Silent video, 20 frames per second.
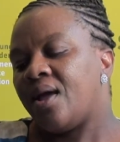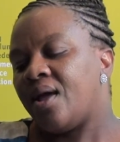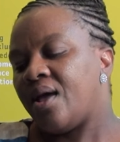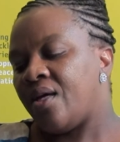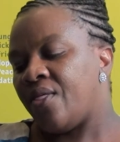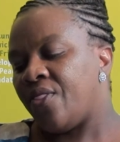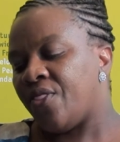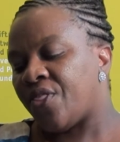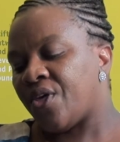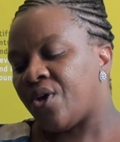
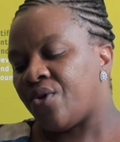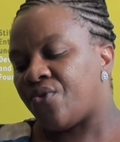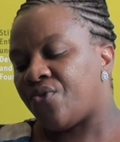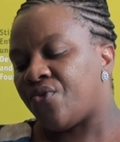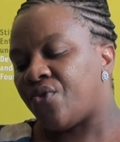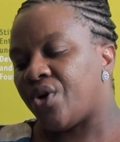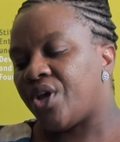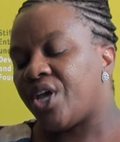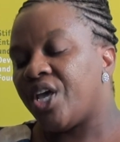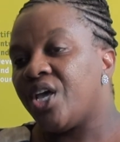And
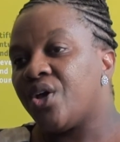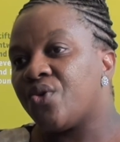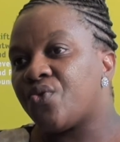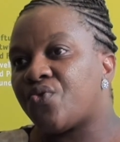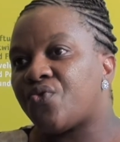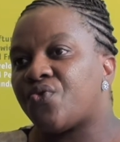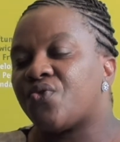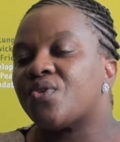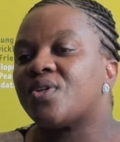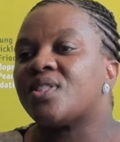therefore,
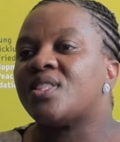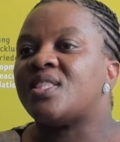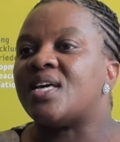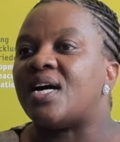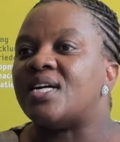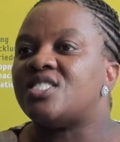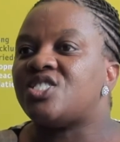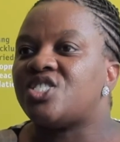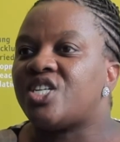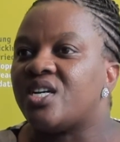if
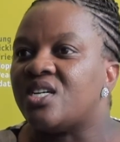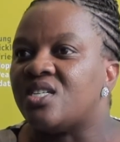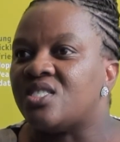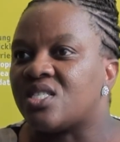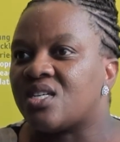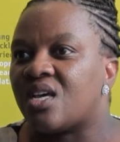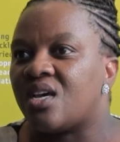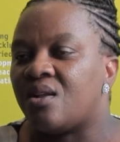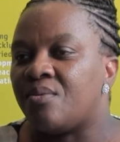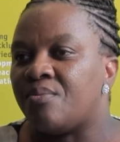that
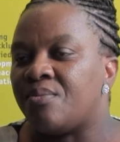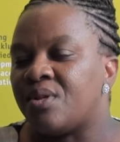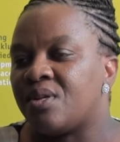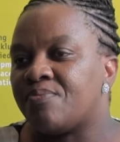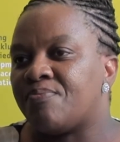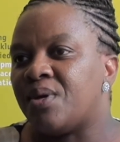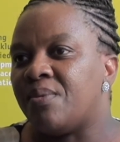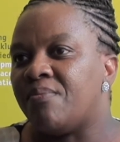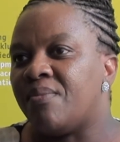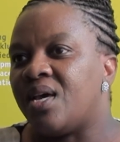change can
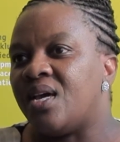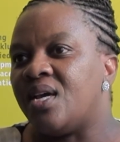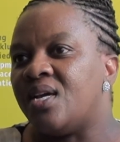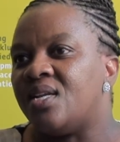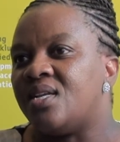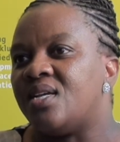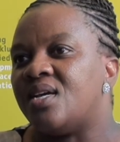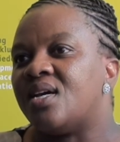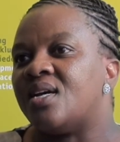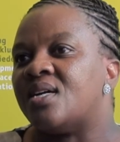be
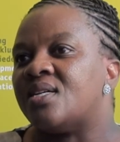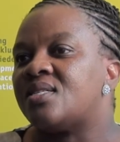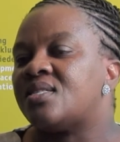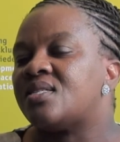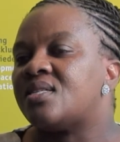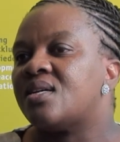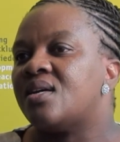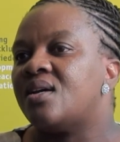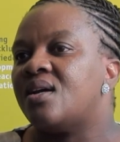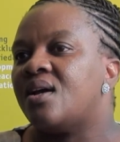made
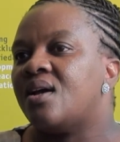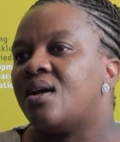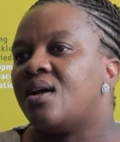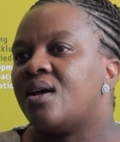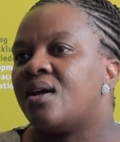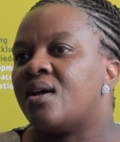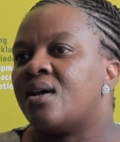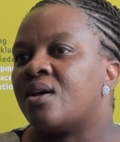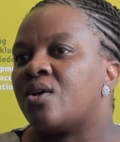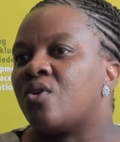at
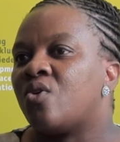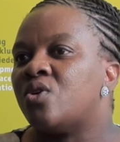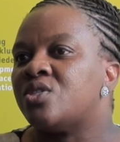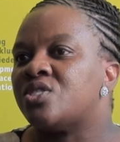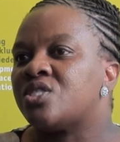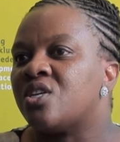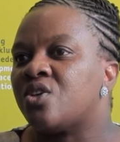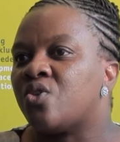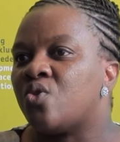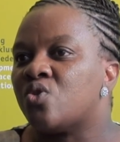a
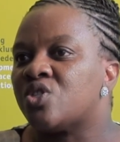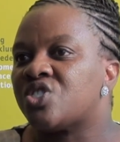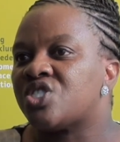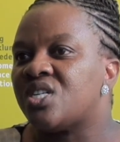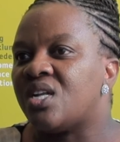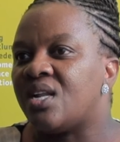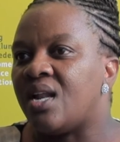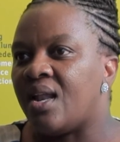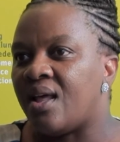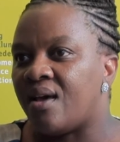
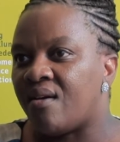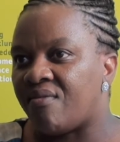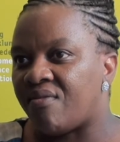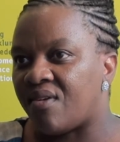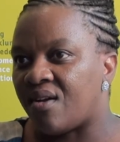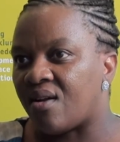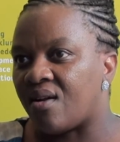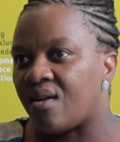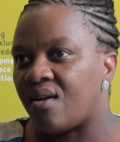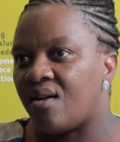constitution
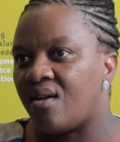level,